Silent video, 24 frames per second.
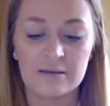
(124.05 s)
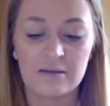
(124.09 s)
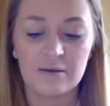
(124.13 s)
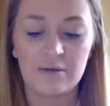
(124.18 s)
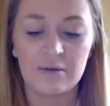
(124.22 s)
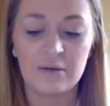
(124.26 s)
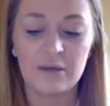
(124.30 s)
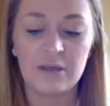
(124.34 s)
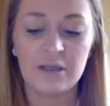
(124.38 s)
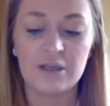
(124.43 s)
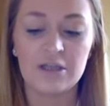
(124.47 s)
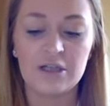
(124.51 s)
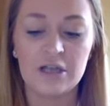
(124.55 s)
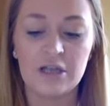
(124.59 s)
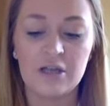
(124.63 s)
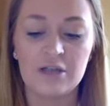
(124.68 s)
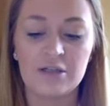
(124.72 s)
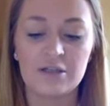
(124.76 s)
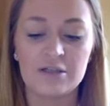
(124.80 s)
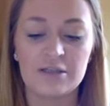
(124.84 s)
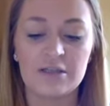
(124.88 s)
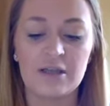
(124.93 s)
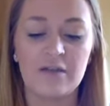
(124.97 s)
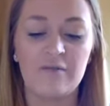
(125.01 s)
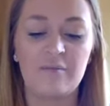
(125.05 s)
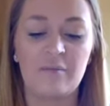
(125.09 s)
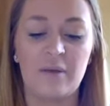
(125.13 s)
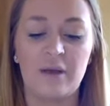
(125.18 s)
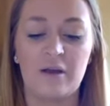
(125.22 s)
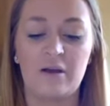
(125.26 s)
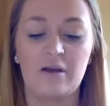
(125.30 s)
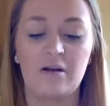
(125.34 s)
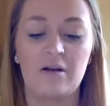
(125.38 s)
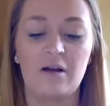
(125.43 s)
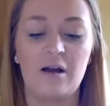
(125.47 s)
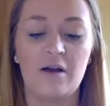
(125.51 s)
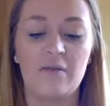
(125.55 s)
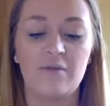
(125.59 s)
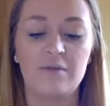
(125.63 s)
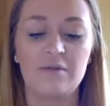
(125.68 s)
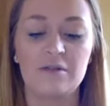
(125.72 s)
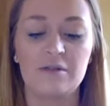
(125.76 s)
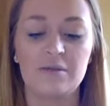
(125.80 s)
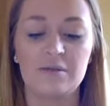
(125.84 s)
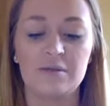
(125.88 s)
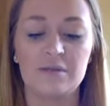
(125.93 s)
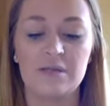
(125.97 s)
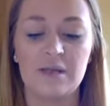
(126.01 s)
Houdini challenges safe maker, offers
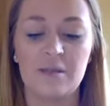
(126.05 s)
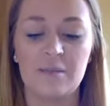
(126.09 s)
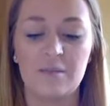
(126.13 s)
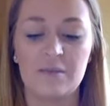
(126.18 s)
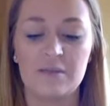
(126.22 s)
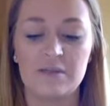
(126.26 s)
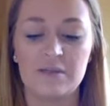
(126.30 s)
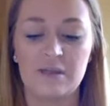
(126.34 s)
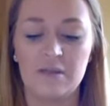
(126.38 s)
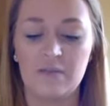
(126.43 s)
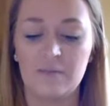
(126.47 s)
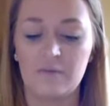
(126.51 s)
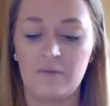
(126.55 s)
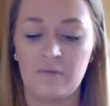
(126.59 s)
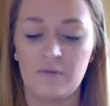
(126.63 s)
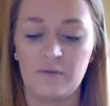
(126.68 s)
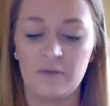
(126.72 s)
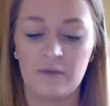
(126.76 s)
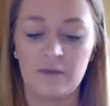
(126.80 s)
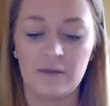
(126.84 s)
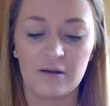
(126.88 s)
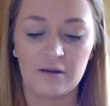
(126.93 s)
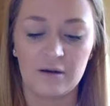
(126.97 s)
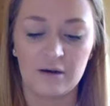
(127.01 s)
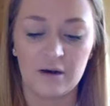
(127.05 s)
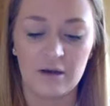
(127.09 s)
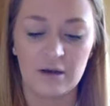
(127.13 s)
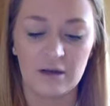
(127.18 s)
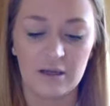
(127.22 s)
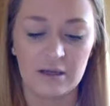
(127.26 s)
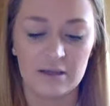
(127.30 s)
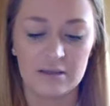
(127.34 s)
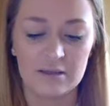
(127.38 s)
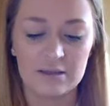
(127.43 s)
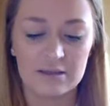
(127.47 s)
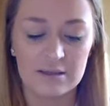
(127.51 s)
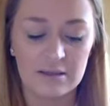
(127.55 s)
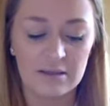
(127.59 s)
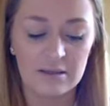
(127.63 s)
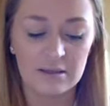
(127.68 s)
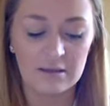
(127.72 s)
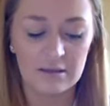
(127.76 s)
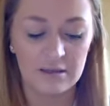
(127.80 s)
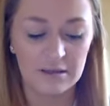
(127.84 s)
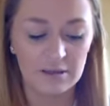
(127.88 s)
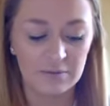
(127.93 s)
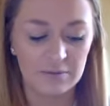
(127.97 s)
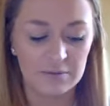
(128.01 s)
to escape the safe before theater audience.
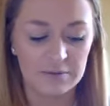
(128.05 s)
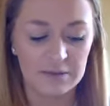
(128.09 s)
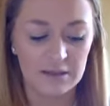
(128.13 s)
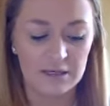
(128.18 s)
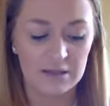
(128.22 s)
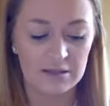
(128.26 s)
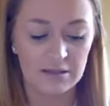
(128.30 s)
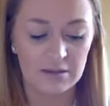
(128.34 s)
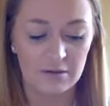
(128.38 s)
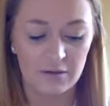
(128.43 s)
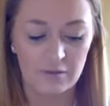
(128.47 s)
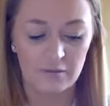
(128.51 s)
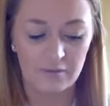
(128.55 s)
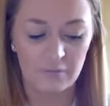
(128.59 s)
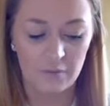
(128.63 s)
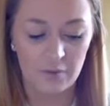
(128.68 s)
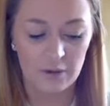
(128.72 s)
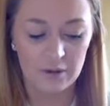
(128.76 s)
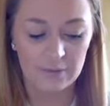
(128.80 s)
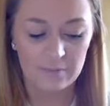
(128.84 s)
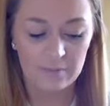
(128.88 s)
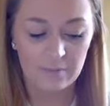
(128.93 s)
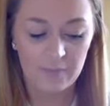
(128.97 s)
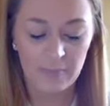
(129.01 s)
The year was 1904.